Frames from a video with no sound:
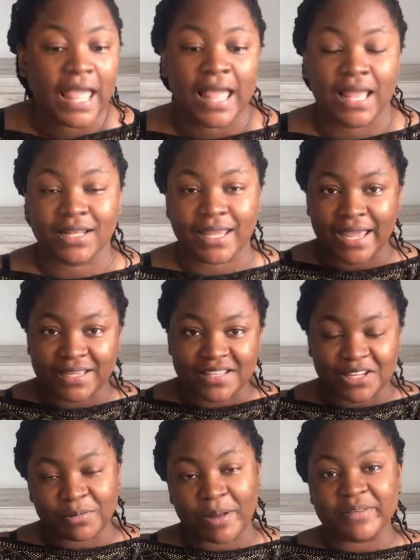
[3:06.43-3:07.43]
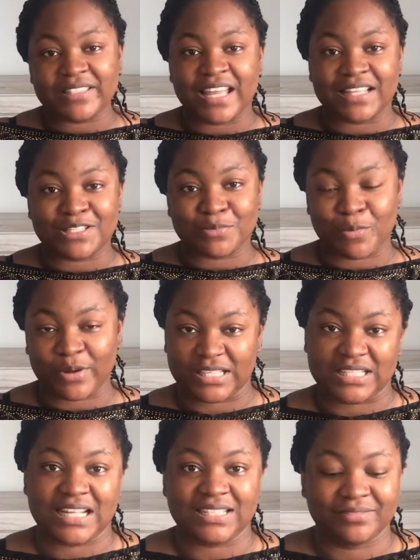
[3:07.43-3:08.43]
And guys, I should probably say at this point
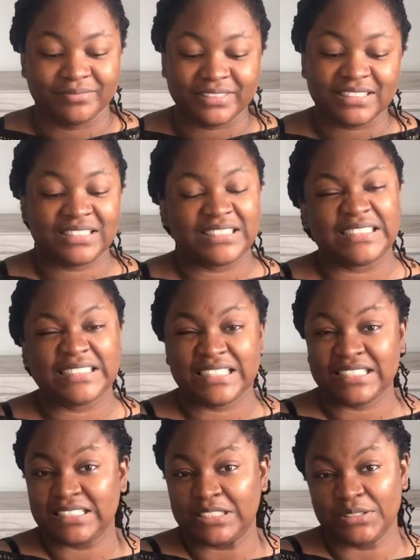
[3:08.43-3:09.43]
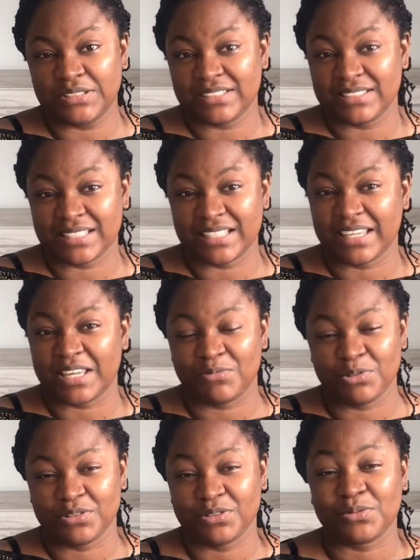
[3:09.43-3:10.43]
that this isn't a detailed skincare
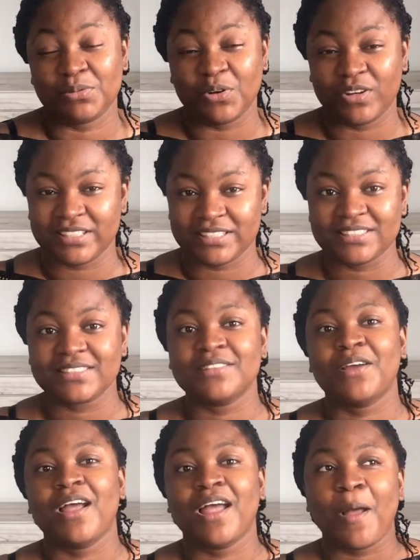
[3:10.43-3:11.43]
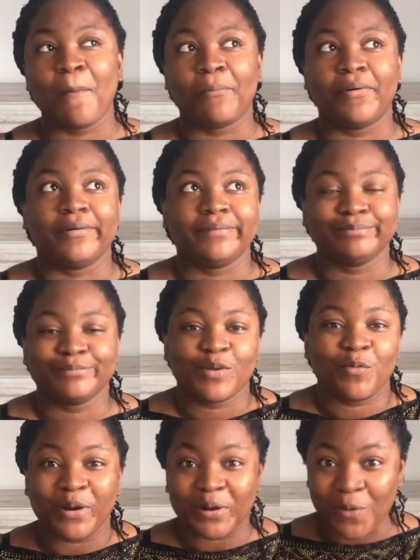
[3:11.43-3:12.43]
routine, to be honest, but
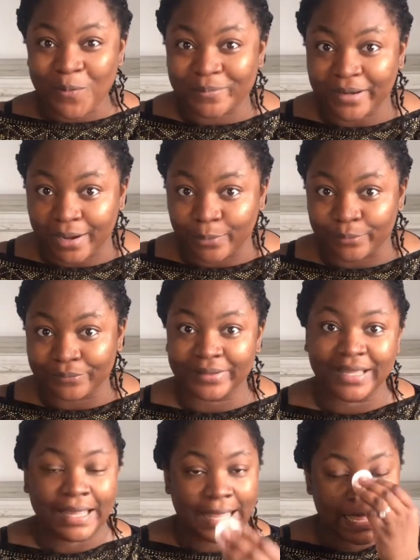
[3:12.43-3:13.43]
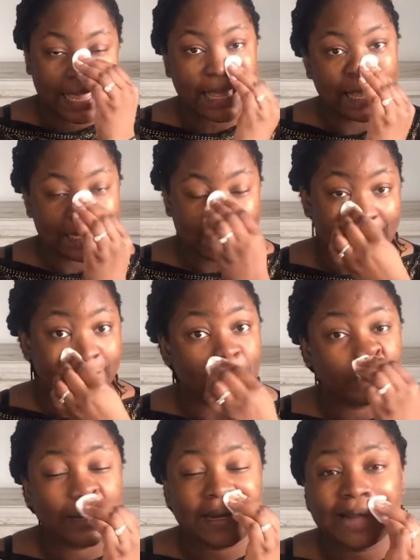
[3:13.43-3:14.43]
we're home now and I
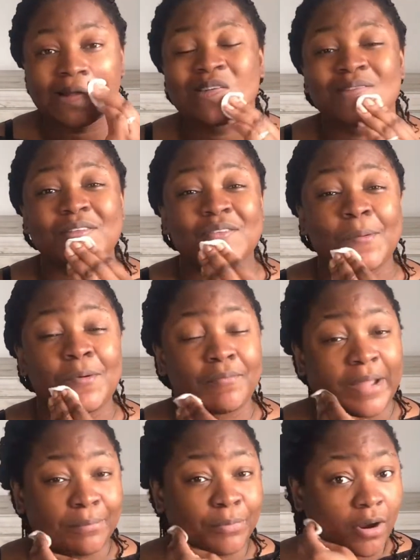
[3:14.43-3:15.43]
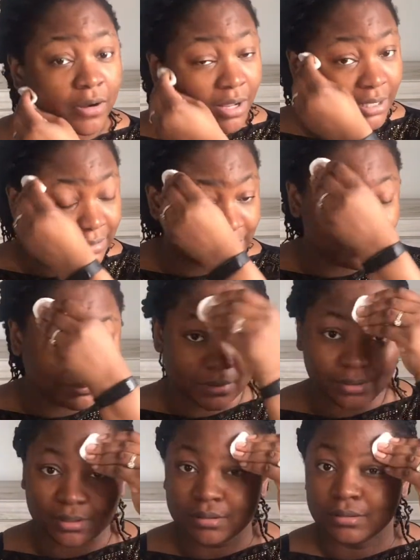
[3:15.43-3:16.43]
ran out of some of my products, but